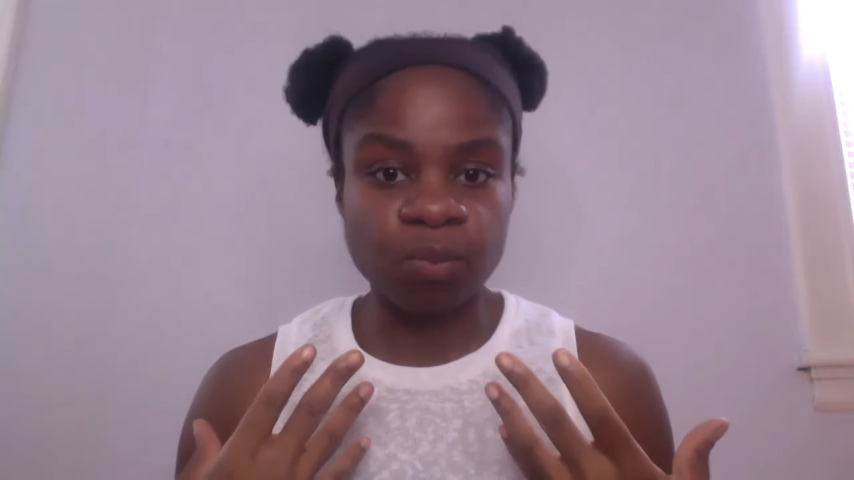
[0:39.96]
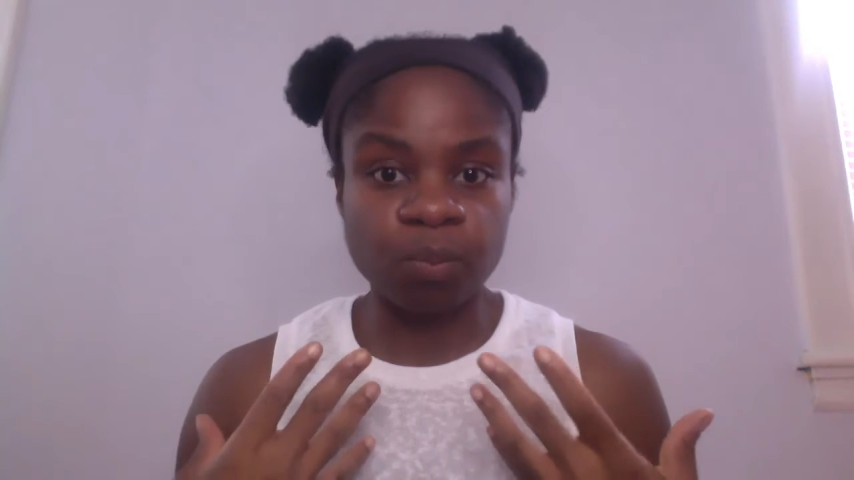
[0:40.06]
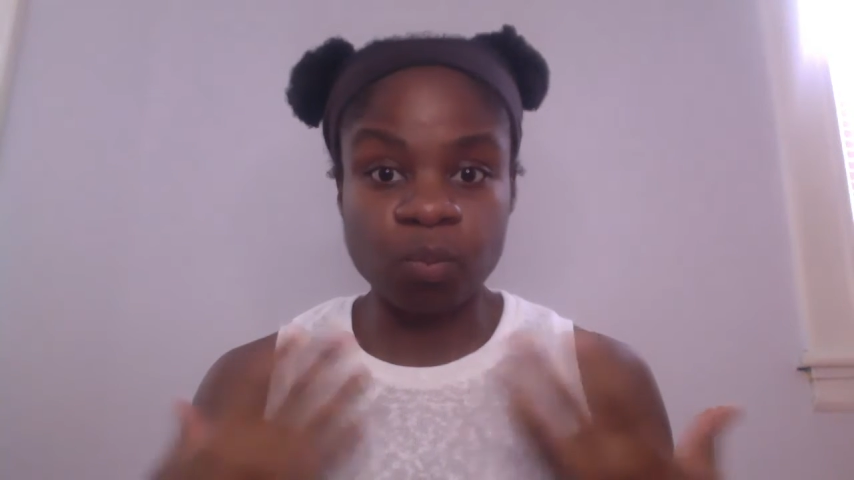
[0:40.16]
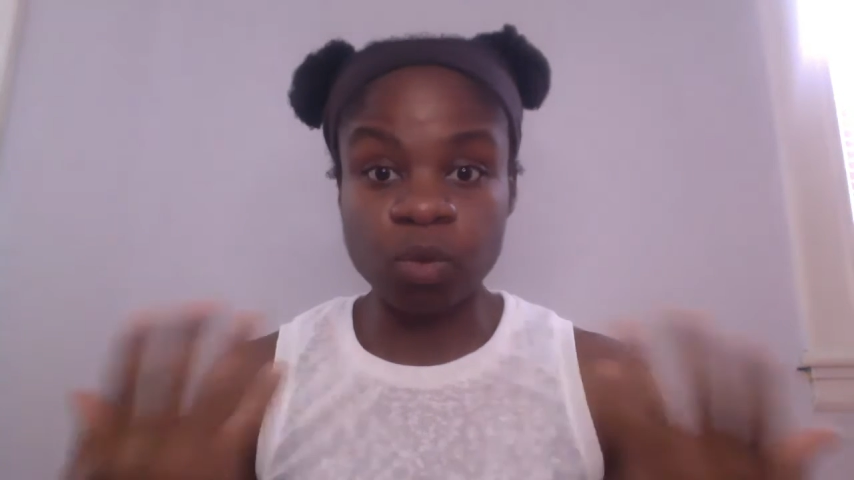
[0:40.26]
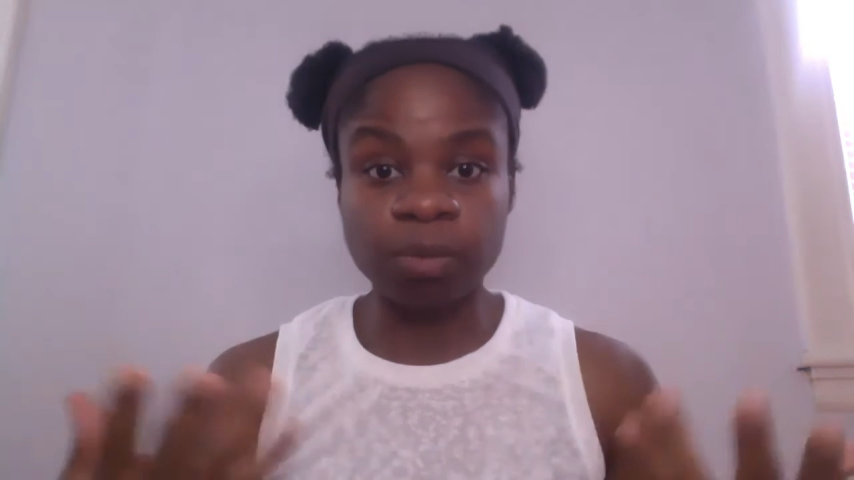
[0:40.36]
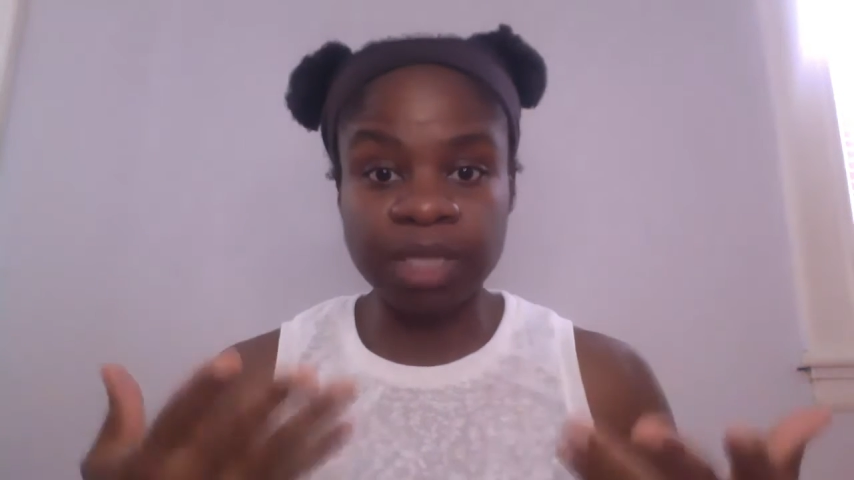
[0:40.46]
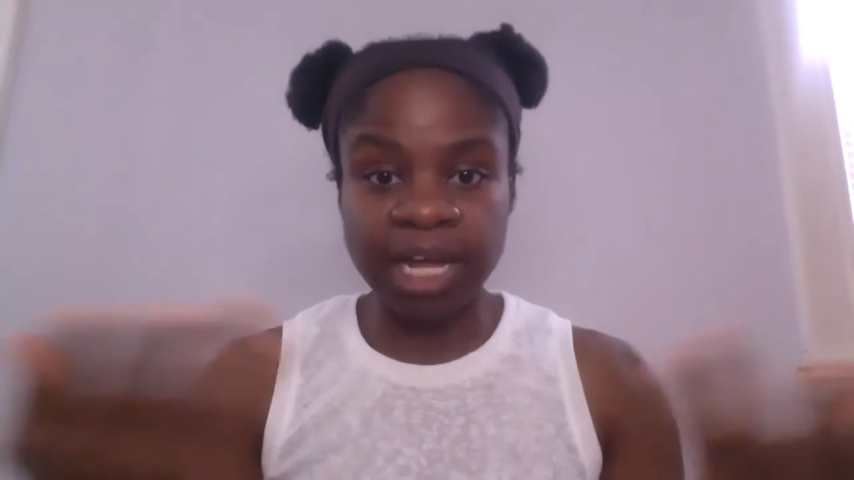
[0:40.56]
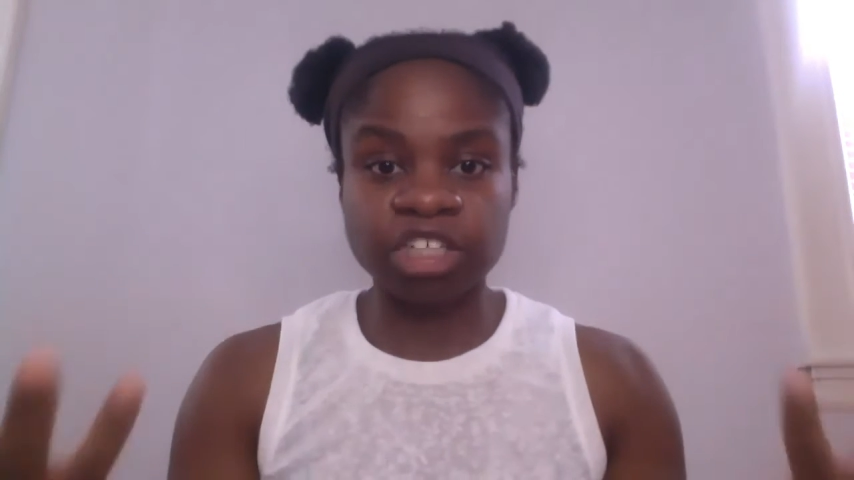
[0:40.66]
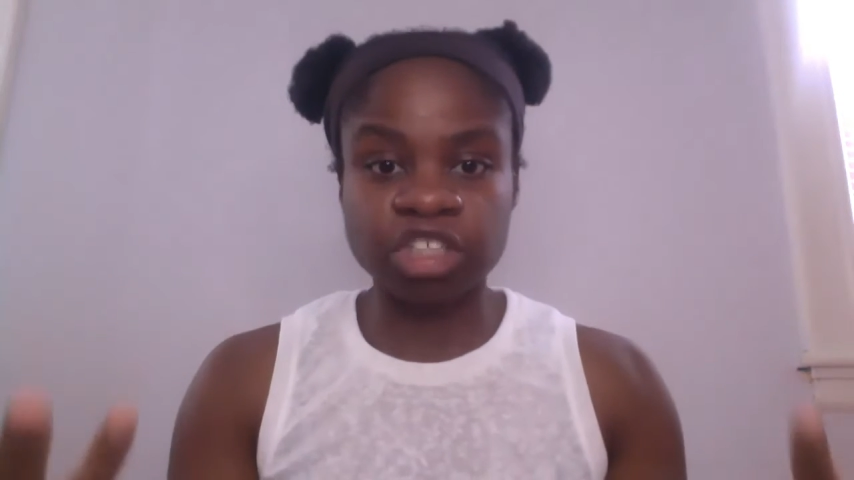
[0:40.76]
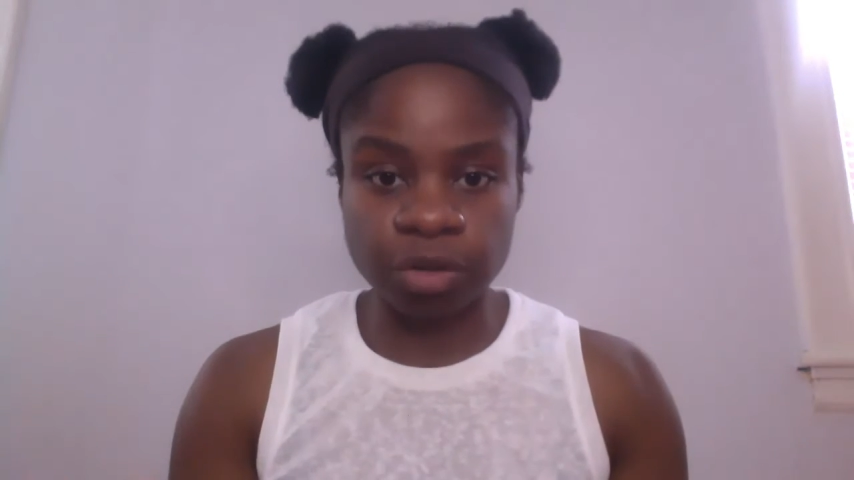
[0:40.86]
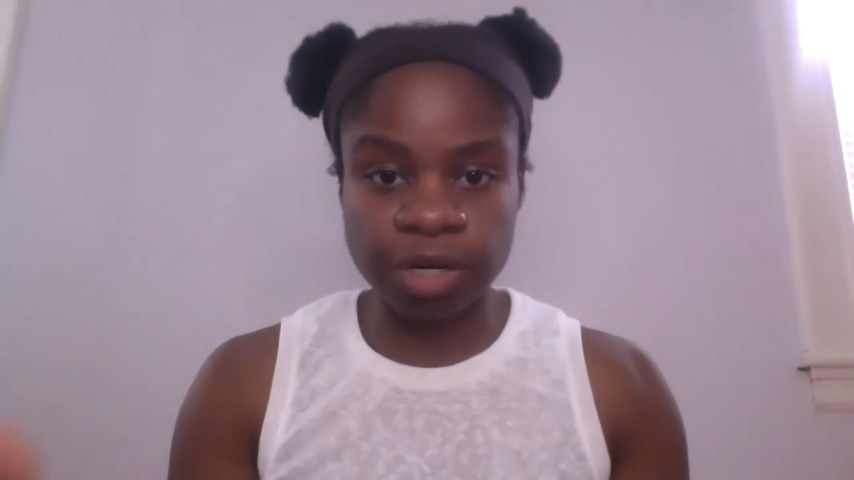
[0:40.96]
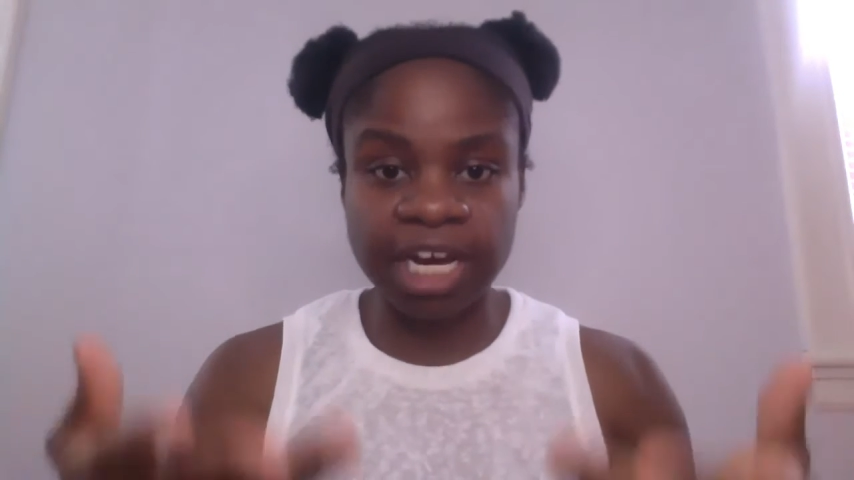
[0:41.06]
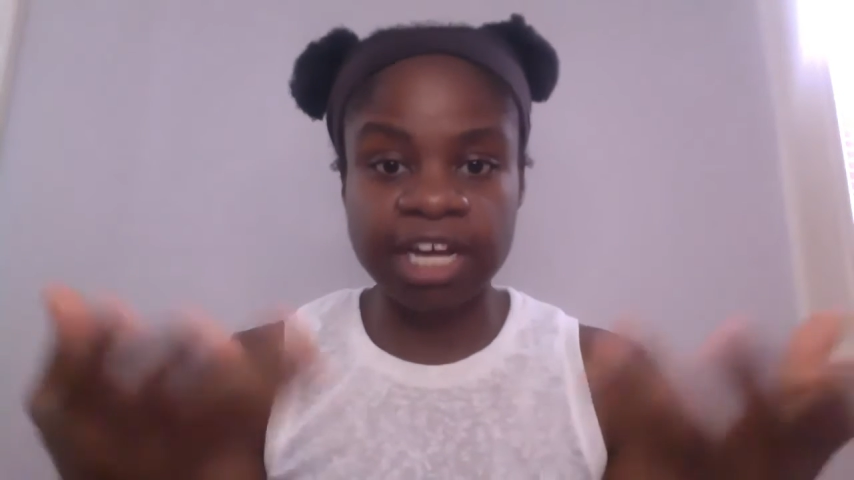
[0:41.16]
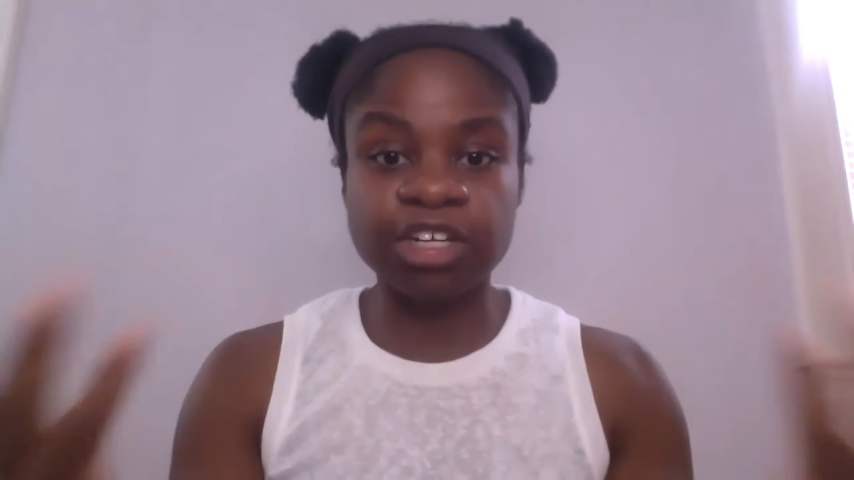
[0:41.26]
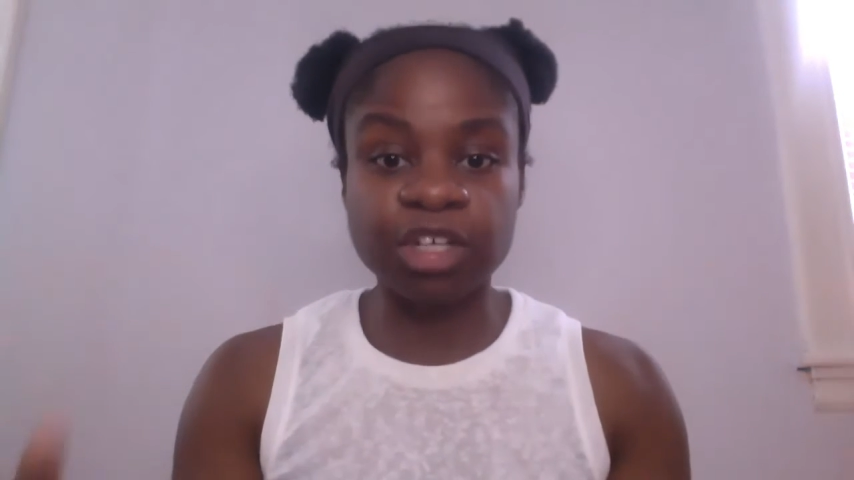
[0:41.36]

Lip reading: will be lecturing and